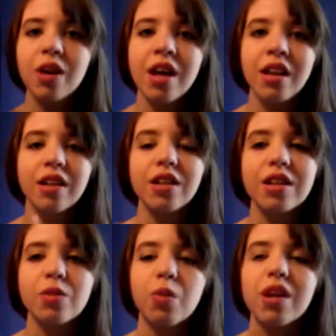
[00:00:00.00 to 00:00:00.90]

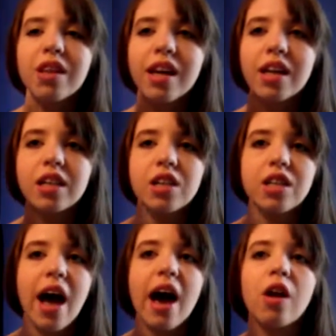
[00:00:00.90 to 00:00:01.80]
there's one of the characters,
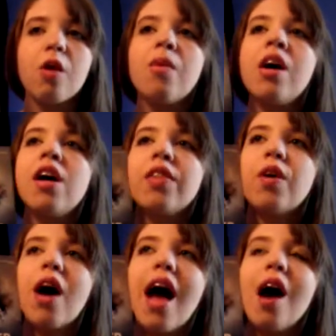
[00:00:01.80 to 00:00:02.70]
Adam,
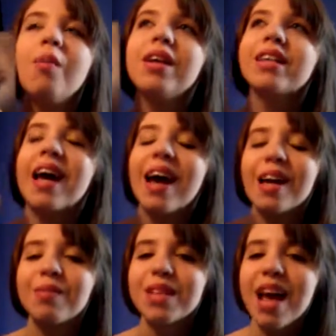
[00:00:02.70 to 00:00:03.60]
how many
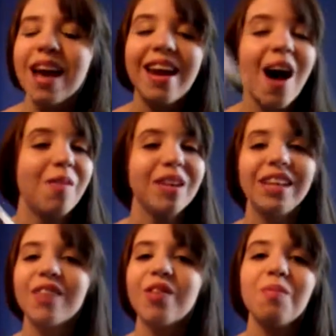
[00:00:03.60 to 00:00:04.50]
times and how many
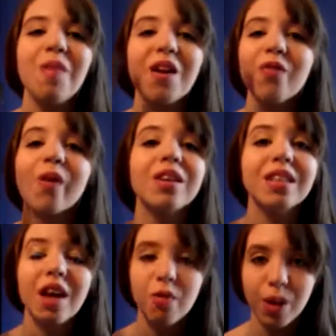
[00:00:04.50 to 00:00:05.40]
different metaphors
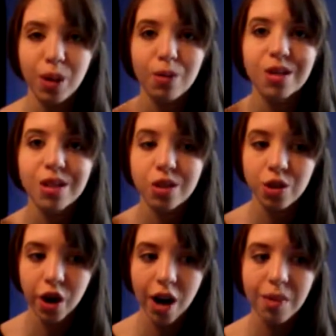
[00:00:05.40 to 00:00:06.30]
have been used to
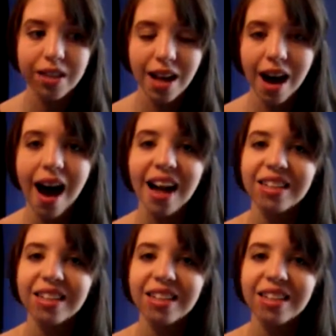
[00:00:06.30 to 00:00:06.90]
describe his eyes.